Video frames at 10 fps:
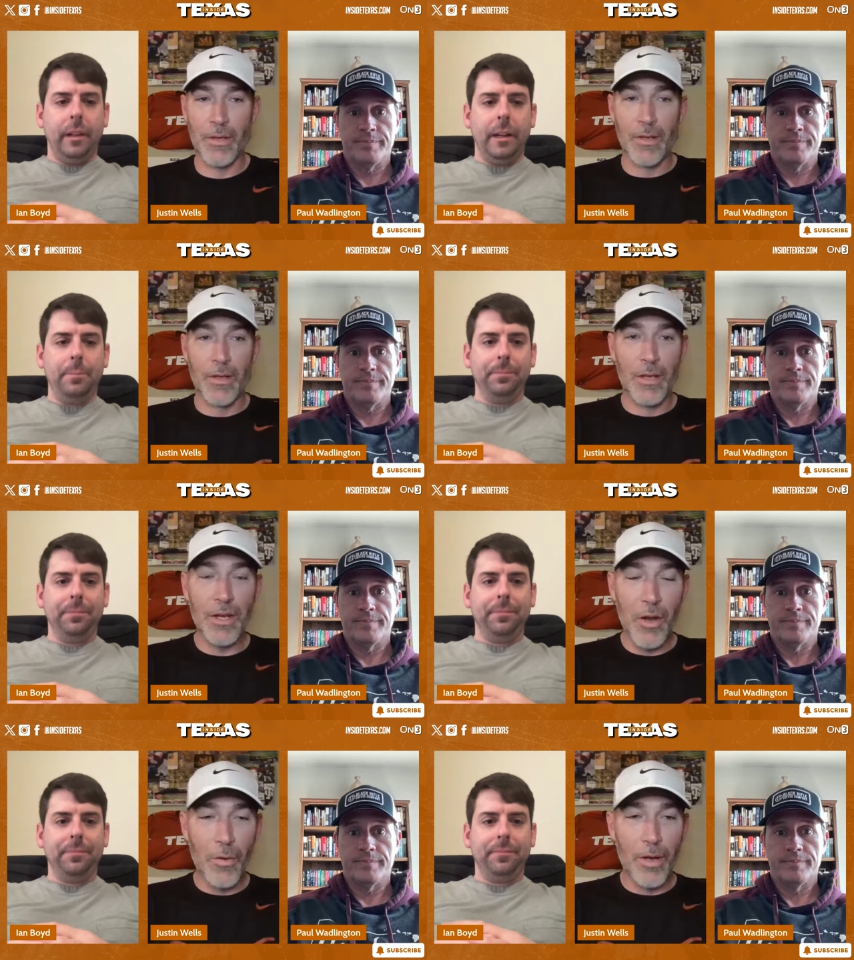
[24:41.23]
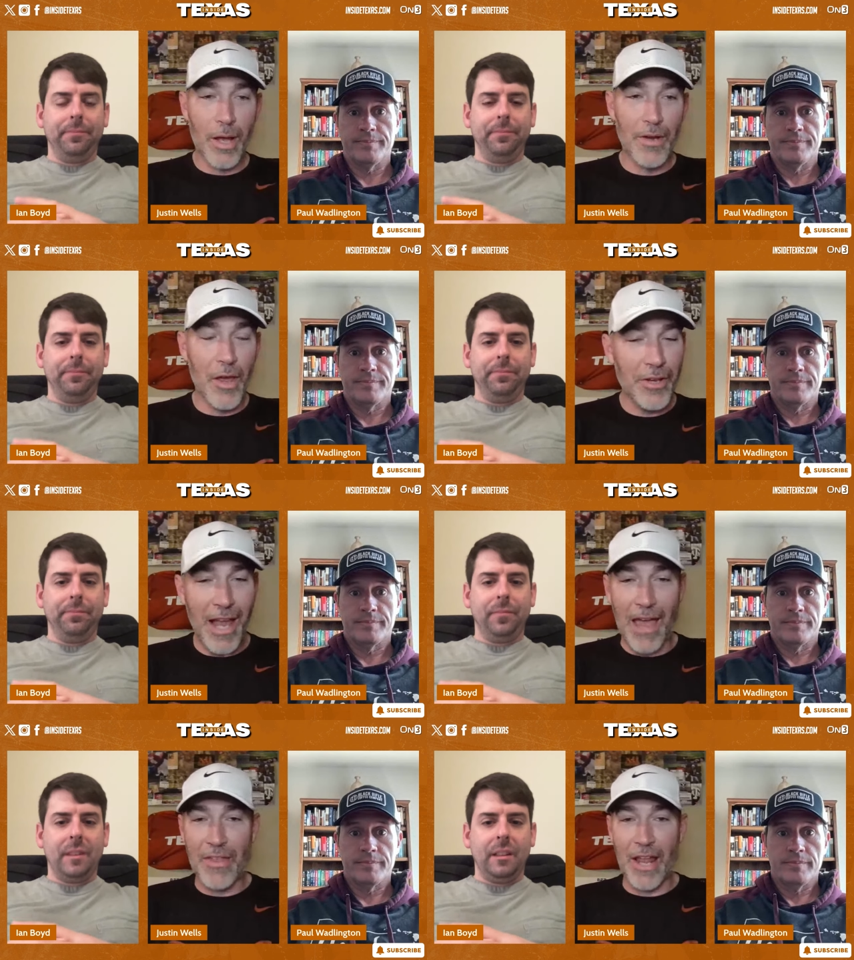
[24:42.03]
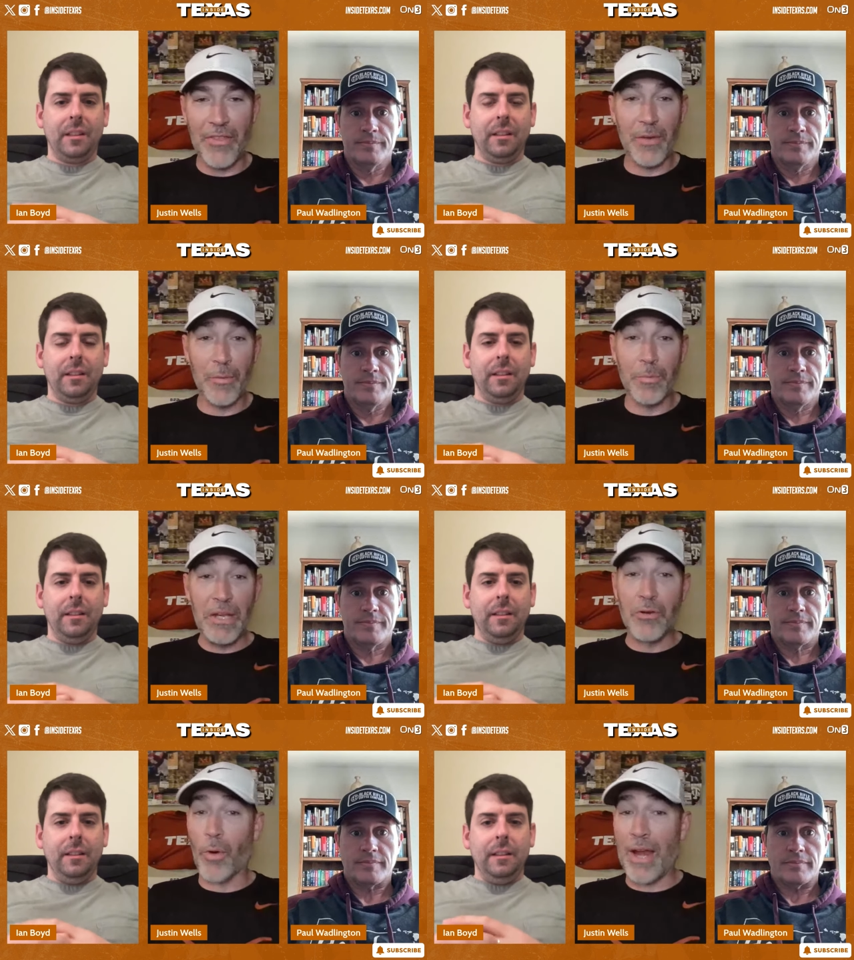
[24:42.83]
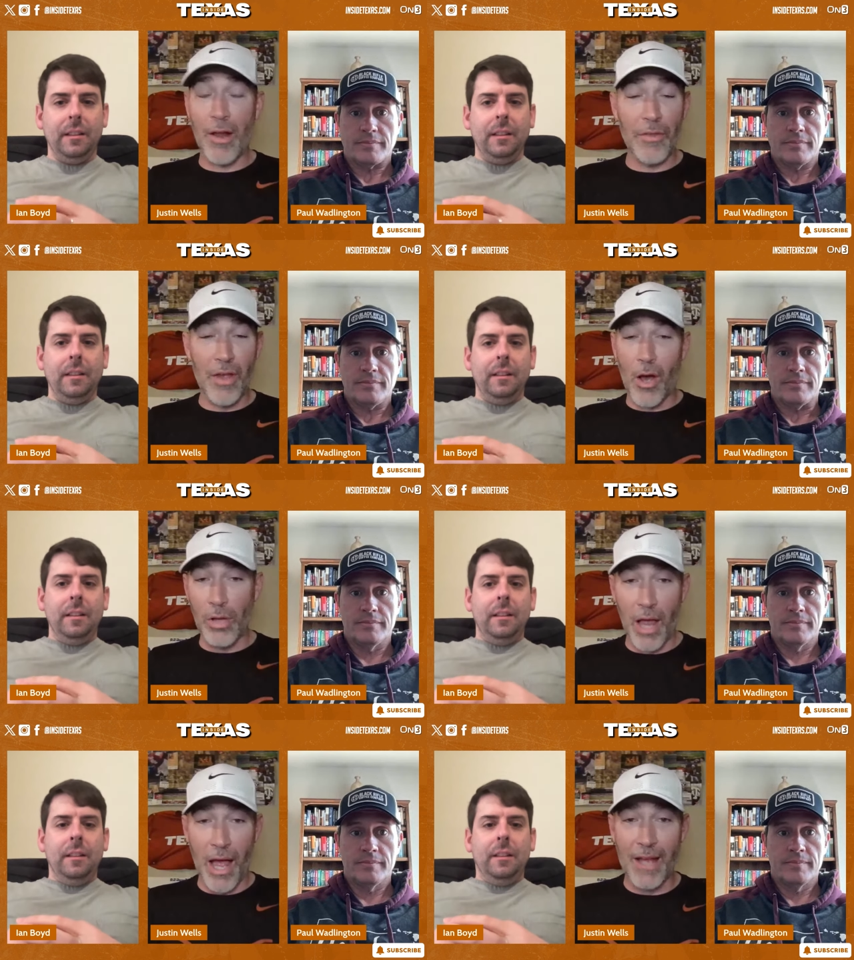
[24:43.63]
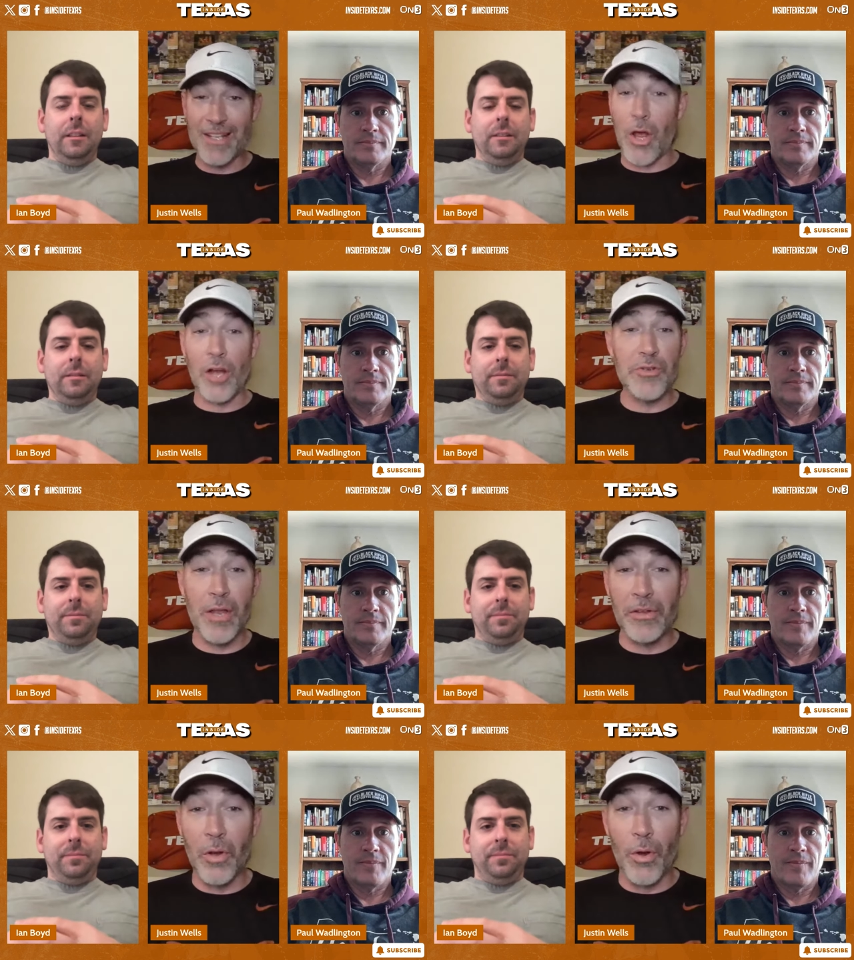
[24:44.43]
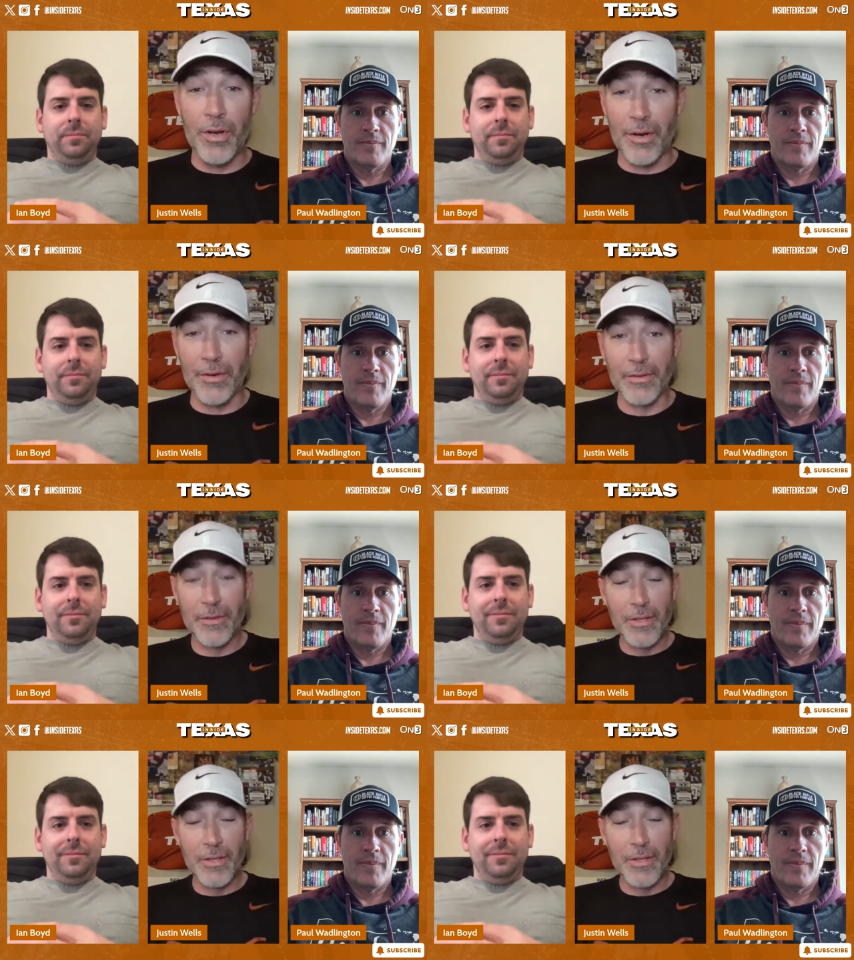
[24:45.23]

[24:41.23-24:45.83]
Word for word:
Speaker 1: Yeah. You know, another guy that I think would be great on the O line is Andre the lawyer.